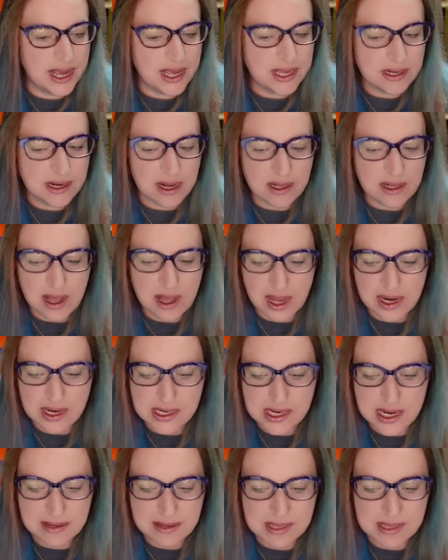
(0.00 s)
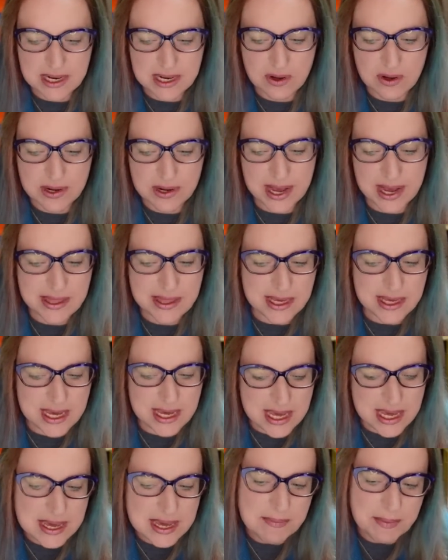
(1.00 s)
and a lot of times I don't add the
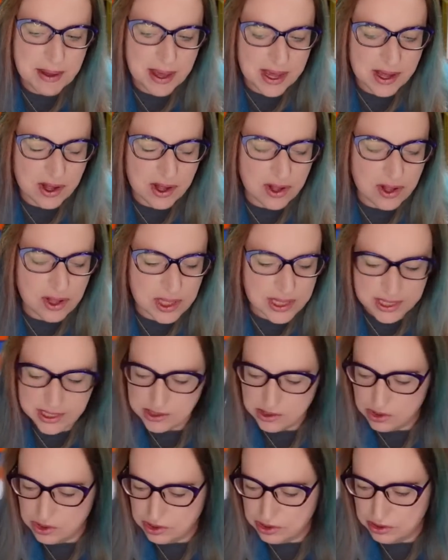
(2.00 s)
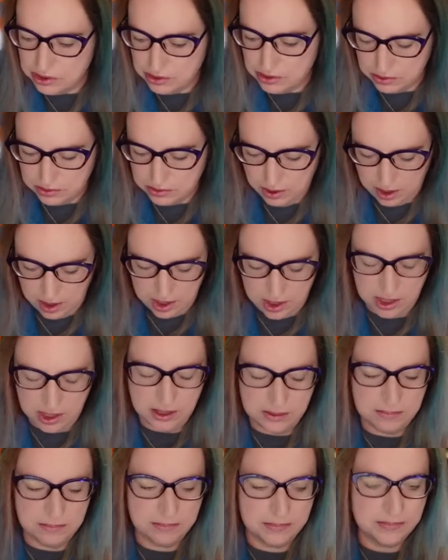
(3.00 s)
email into
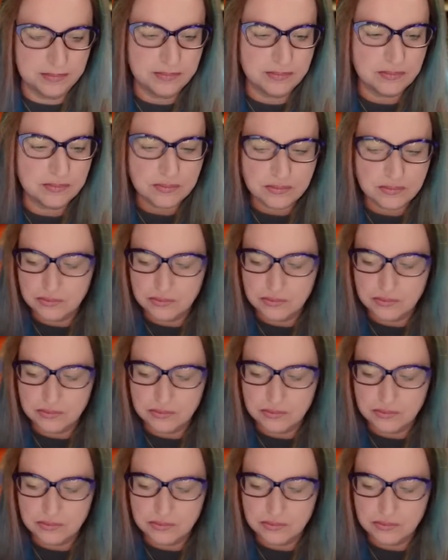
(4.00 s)
um